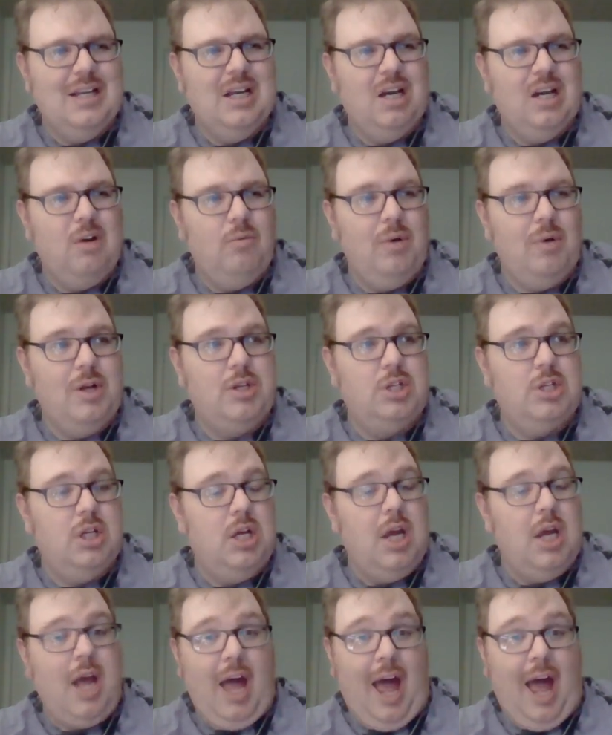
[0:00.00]
which
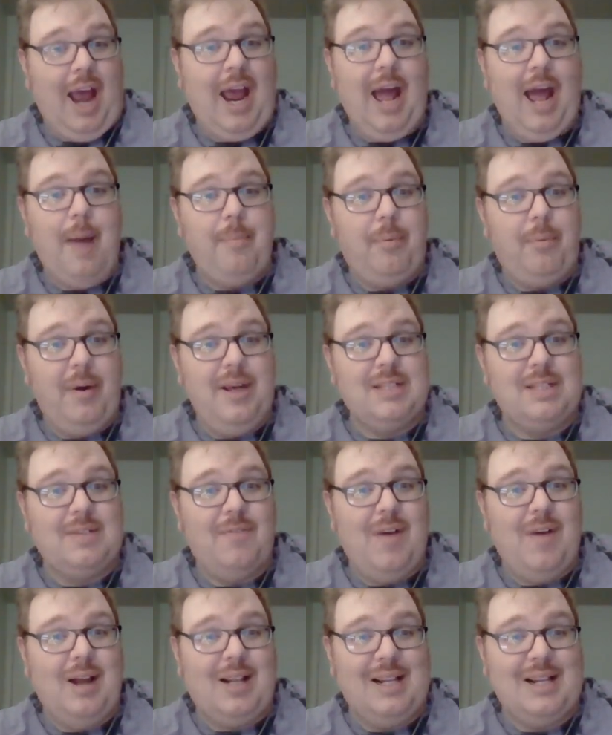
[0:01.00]
I gotta praise the
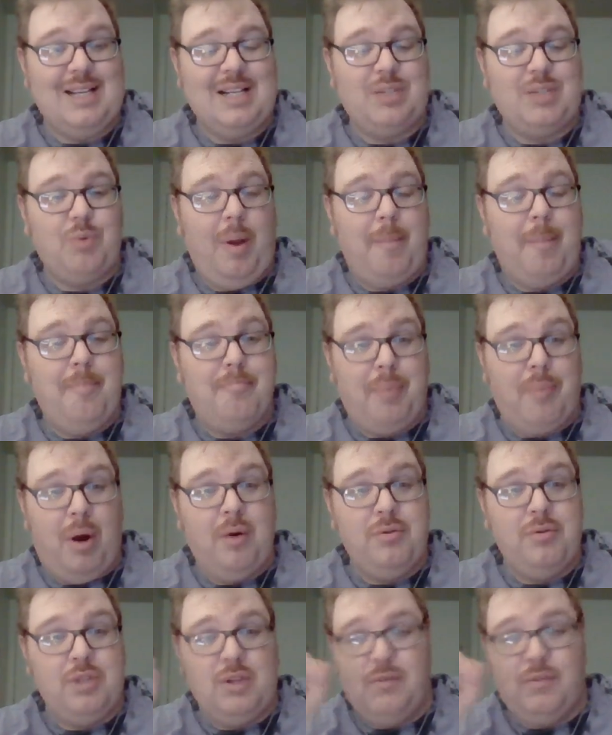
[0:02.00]
fact that that's quite
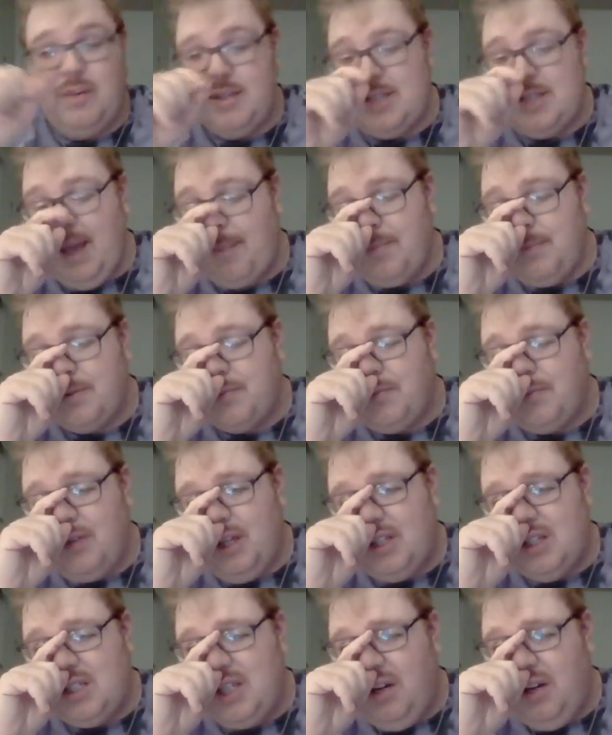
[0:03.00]
ballsy for this episode for
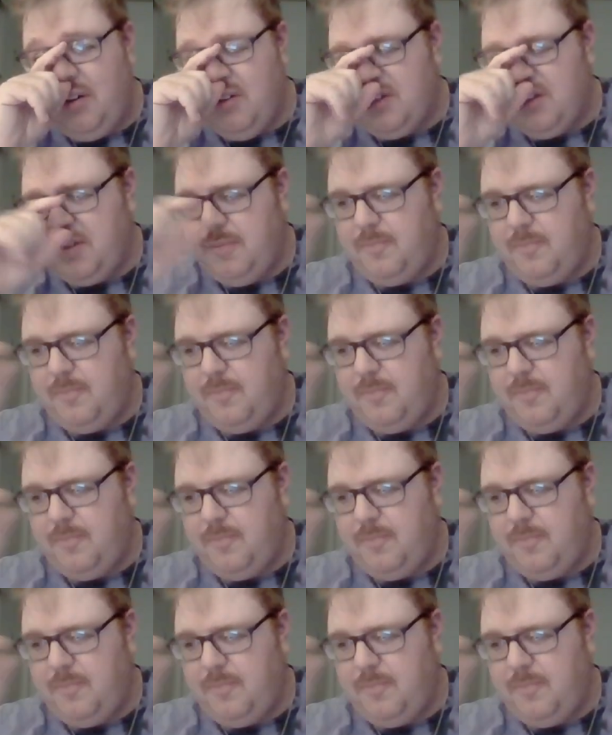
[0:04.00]
the series.